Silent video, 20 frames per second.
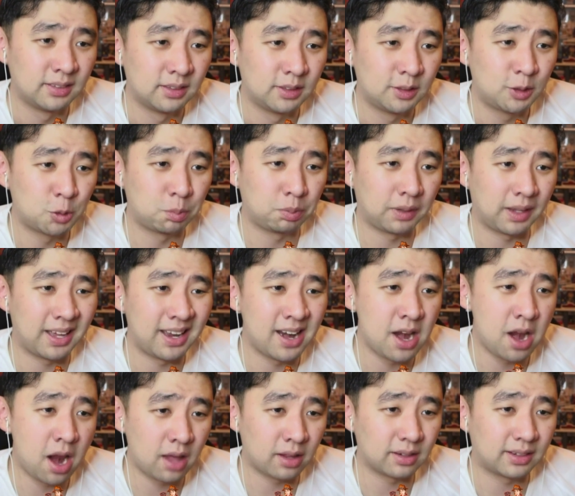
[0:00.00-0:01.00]
to play
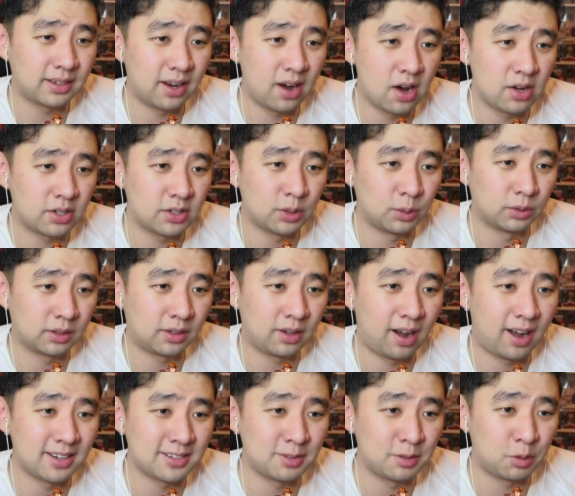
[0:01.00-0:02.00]
another character with the
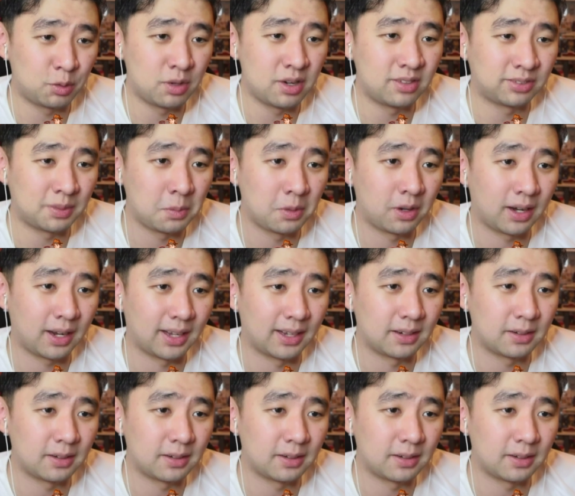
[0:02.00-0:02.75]
cost of 3 from your hand.